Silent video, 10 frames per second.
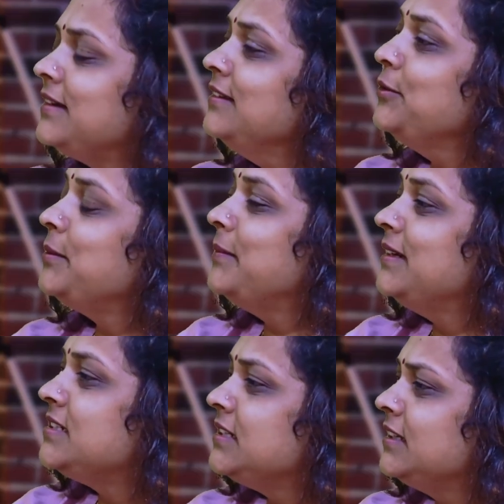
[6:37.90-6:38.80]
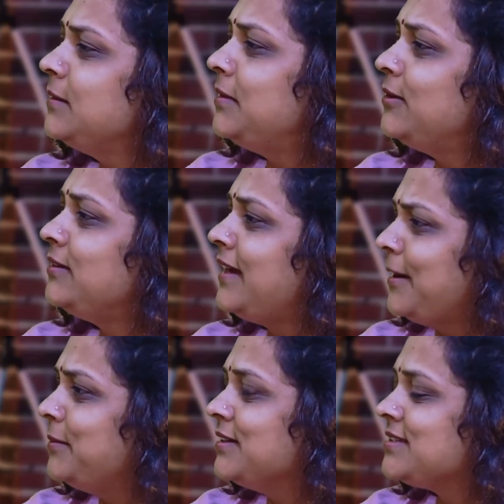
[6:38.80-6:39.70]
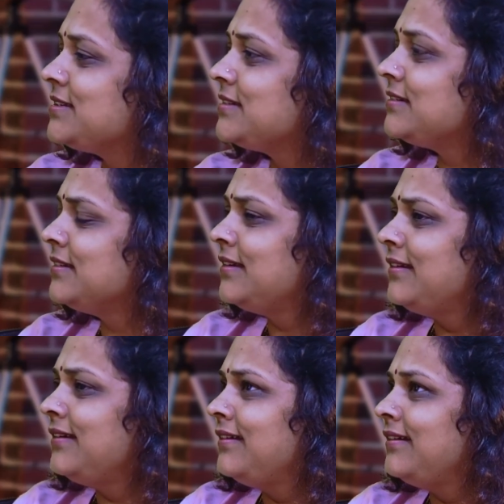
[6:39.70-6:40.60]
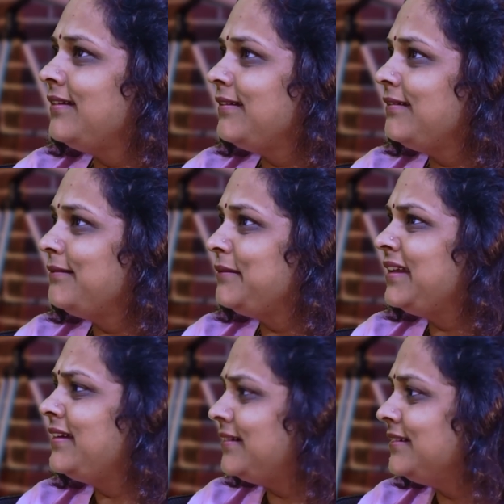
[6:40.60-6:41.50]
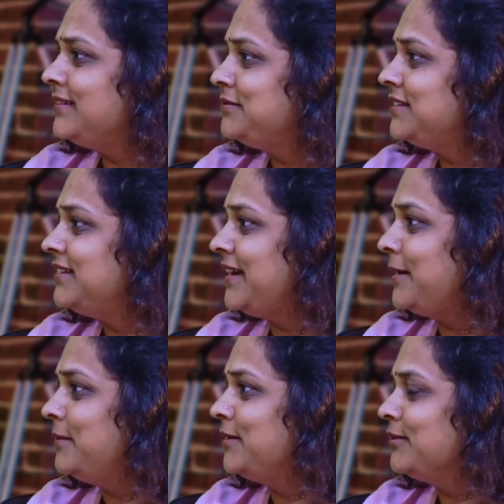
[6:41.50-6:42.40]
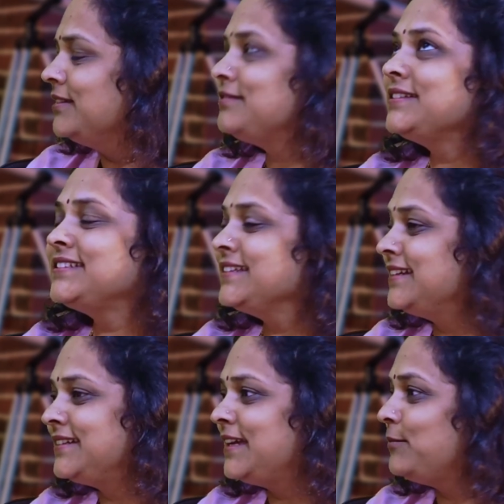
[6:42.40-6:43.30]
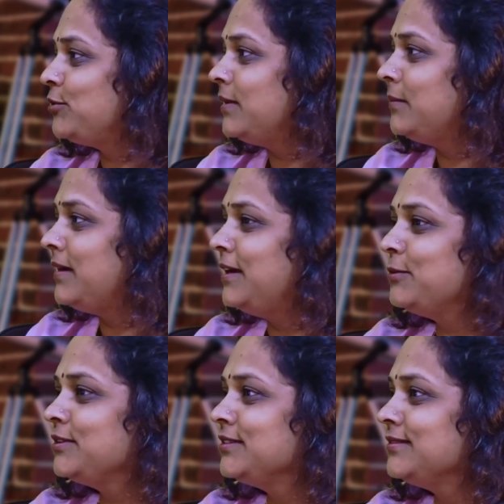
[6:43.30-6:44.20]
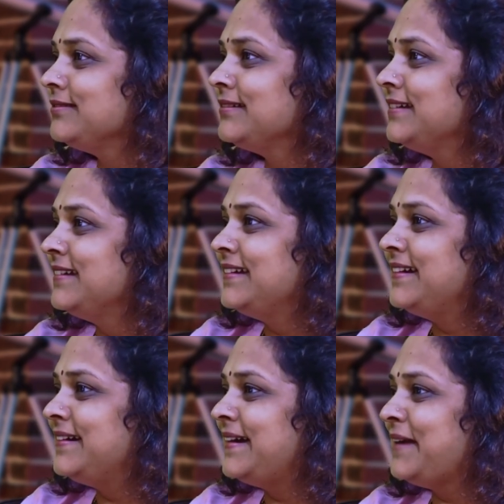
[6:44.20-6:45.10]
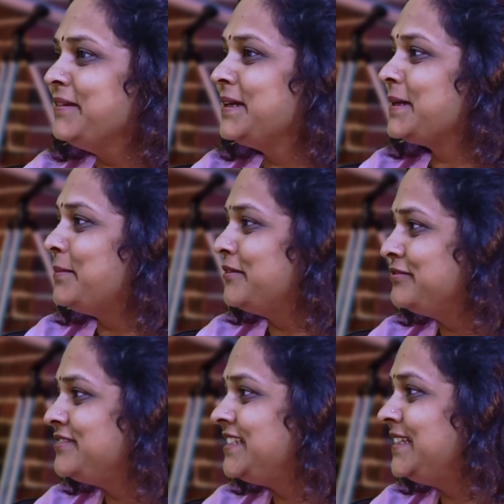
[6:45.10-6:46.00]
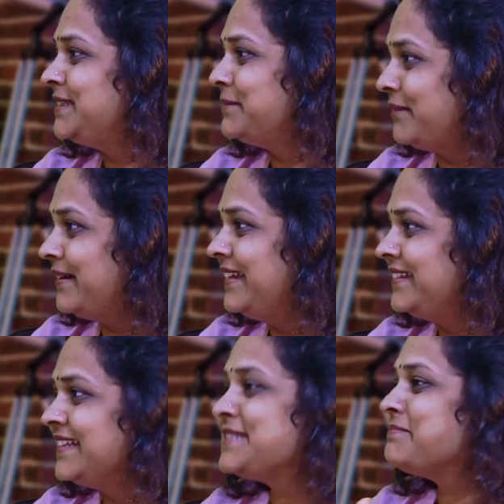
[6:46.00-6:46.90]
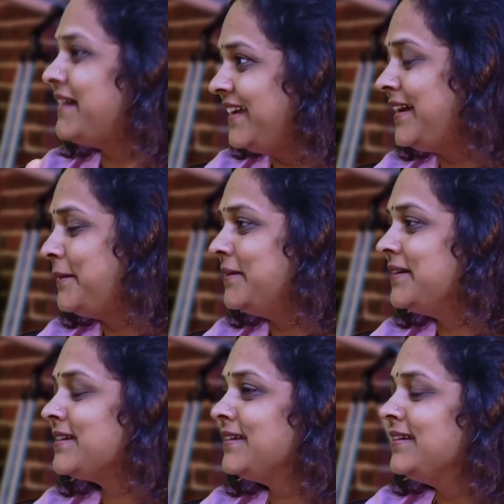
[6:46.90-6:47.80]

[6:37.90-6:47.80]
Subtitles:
Makarand, you were mentioning about habits. When I heard the word habit, no, the first thing that came to my mind was, having a cup of tea in the morning. That's my habit.